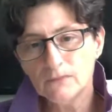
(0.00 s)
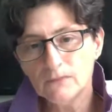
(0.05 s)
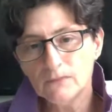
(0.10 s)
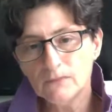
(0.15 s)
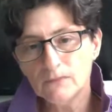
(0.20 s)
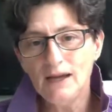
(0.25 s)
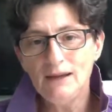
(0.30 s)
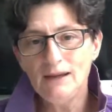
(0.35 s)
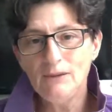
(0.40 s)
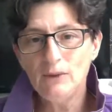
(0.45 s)

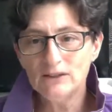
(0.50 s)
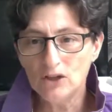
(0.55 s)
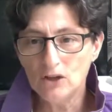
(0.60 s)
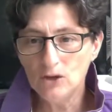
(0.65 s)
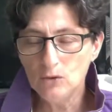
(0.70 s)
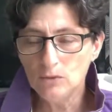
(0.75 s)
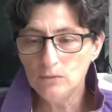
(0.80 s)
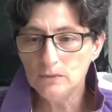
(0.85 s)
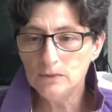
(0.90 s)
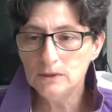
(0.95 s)
I went
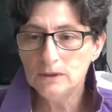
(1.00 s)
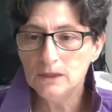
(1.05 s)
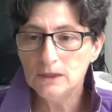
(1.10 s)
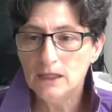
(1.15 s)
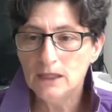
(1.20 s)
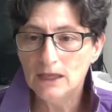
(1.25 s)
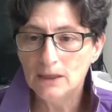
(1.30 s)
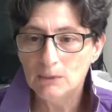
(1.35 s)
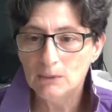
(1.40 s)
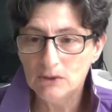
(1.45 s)
home.
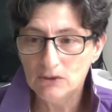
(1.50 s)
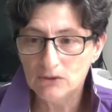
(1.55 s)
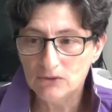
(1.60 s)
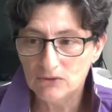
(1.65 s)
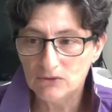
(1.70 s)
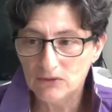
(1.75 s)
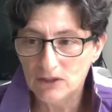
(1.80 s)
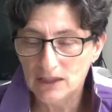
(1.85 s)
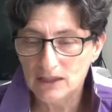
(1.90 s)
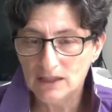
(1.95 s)
I went to
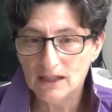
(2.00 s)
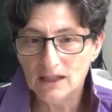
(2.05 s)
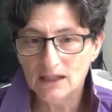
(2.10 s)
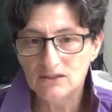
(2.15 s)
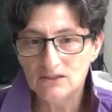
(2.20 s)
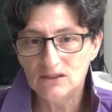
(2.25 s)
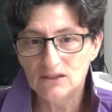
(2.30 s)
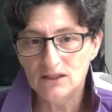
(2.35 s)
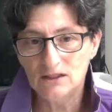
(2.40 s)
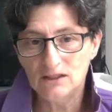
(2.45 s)
Fred and I
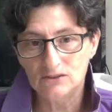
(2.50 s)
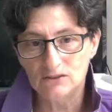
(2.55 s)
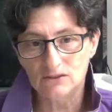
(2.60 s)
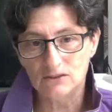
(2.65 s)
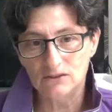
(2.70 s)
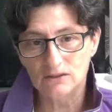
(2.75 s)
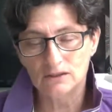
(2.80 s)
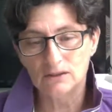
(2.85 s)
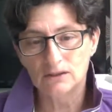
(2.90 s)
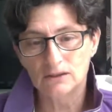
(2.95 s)
said,
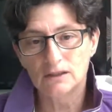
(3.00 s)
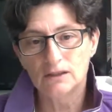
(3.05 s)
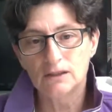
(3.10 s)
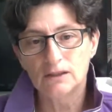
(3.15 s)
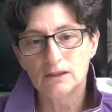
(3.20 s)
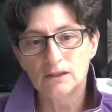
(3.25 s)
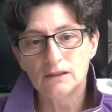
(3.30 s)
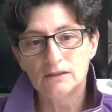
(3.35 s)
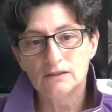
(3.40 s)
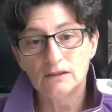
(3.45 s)
listen,
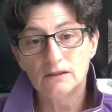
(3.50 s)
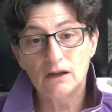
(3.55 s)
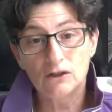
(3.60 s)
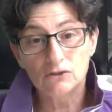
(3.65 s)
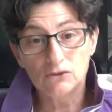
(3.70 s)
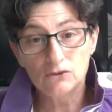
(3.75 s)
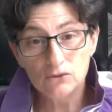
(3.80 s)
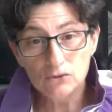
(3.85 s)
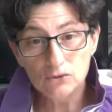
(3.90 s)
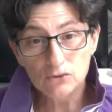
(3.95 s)
there
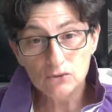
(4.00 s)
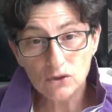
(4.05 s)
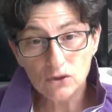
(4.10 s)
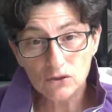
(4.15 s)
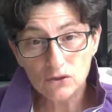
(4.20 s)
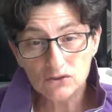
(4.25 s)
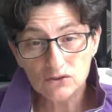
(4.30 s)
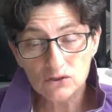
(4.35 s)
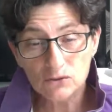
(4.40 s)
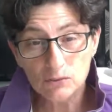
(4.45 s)
are two
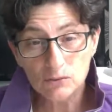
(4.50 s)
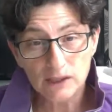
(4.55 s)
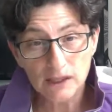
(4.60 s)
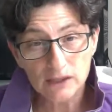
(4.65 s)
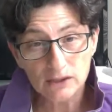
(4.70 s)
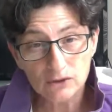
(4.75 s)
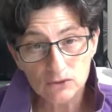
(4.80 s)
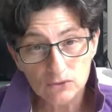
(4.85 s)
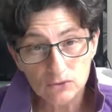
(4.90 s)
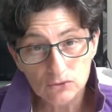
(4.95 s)
dogs that we
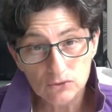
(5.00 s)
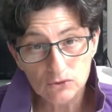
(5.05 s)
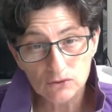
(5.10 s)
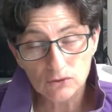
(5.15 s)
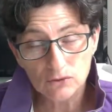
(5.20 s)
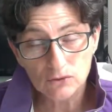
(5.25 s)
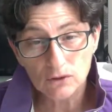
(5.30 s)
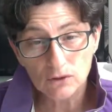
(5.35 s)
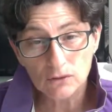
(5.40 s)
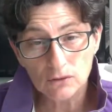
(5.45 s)
can't choose
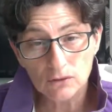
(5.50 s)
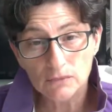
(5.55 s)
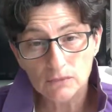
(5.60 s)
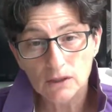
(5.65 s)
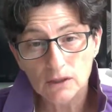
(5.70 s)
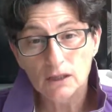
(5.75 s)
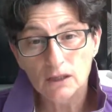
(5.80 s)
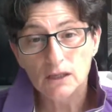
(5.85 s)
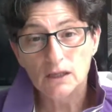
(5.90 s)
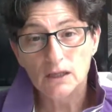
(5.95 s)
from.
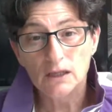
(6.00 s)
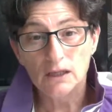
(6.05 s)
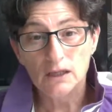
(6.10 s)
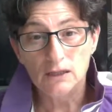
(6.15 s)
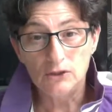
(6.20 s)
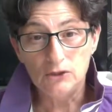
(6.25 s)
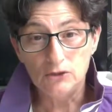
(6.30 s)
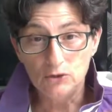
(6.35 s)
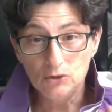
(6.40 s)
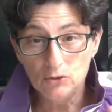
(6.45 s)

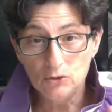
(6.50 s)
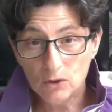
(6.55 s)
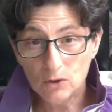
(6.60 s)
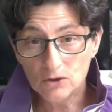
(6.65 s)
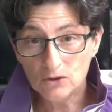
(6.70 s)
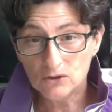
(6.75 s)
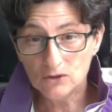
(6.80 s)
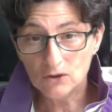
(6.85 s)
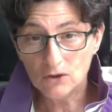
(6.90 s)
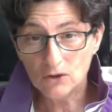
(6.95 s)
You
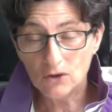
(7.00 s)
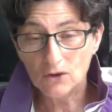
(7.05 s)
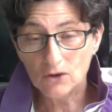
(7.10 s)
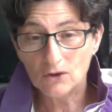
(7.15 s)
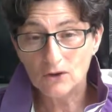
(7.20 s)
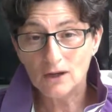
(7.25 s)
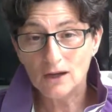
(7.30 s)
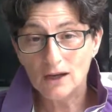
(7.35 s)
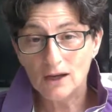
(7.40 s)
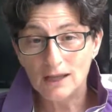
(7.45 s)
want the
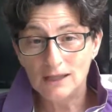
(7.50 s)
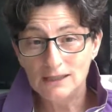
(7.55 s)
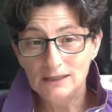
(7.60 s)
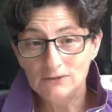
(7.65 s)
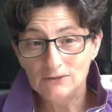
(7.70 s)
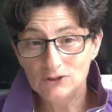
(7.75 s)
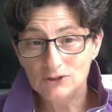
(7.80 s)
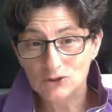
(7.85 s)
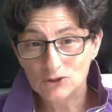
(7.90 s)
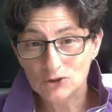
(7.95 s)
dog. I
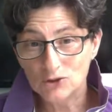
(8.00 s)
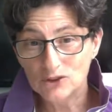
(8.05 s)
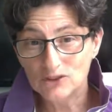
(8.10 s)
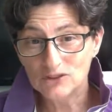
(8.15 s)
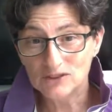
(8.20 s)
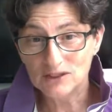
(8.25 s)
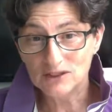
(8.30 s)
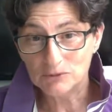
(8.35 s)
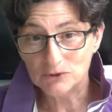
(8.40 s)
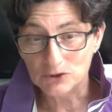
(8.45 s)
leave the
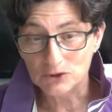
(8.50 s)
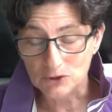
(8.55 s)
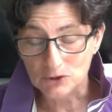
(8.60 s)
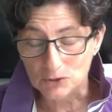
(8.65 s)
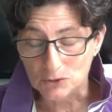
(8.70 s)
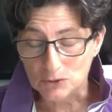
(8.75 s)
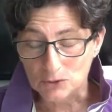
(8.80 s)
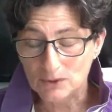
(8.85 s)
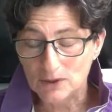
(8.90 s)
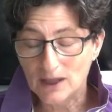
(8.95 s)
choice up to
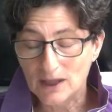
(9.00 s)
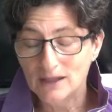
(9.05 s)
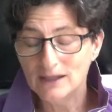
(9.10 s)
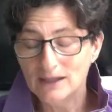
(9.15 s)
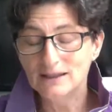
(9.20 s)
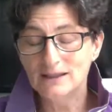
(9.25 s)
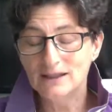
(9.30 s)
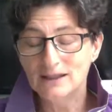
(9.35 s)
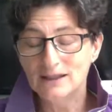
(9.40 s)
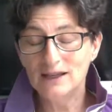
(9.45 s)
you.
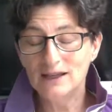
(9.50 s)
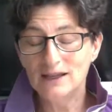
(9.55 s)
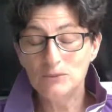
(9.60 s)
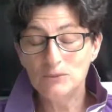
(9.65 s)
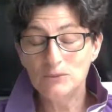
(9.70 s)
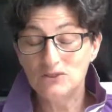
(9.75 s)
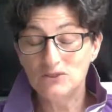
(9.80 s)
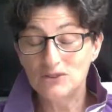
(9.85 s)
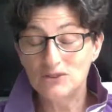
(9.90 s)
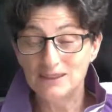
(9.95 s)
And I
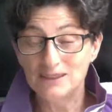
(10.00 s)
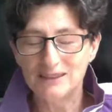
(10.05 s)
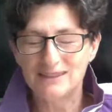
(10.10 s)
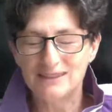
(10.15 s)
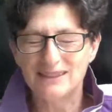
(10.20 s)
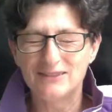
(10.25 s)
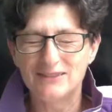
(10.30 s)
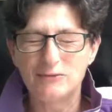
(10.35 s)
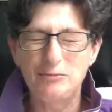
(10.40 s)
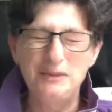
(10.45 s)
was saying to
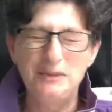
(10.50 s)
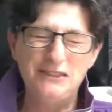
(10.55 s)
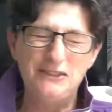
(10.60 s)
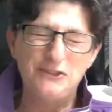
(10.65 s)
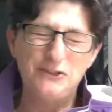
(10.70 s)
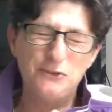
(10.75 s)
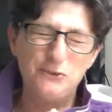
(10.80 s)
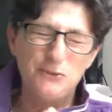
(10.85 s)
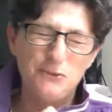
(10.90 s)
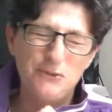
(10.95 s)
myself,
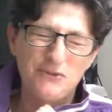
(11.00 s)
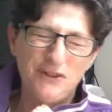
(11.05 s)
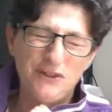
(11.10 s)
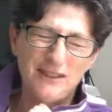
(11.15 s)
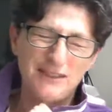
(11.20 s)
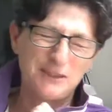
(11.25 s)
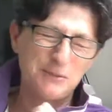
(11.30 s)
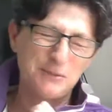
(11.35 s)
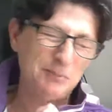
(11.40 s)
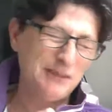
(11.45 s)
please choose
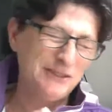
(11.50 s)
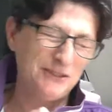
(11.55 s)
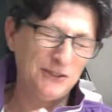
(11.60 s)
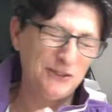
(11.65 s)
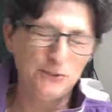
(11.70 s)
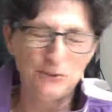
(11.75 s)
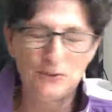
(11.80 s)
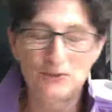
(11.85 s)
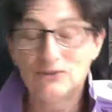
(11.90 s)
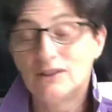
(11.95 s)
Fudge. Please
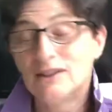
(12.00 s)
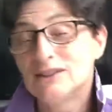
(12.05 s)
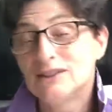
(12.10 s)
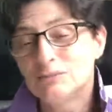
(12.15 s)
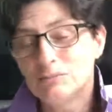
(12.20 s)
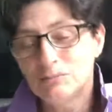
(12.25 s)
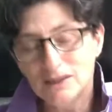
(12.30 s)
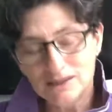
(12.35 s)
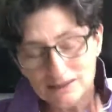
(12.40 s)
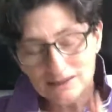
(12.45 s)
choose
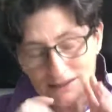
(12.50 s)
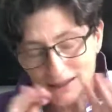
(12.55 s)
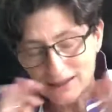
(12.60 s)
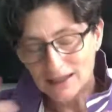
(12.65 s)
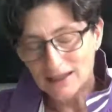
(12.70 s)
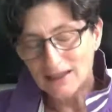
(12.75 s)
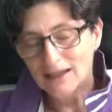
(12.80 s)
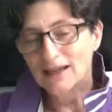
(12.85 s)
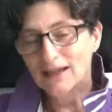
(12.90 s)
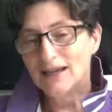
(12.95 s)
Fudge. But
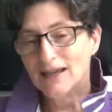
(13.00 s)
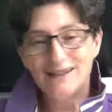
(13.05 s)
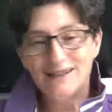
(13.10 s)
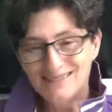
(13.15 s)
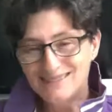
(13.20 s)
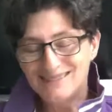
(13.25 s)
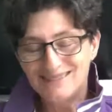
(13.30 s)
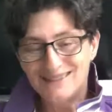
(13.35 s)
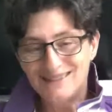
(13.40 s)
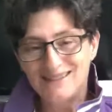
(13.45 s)
I
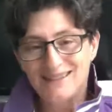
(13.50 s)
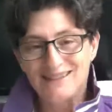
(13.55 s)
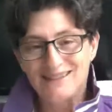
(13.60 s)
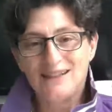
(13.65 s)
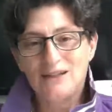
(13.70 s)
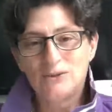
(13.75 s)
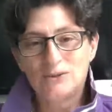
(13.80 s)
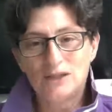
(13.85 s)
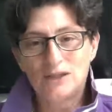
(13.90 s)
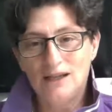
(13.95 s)
didn't say that
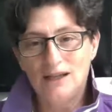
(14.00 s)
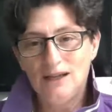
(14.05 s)
out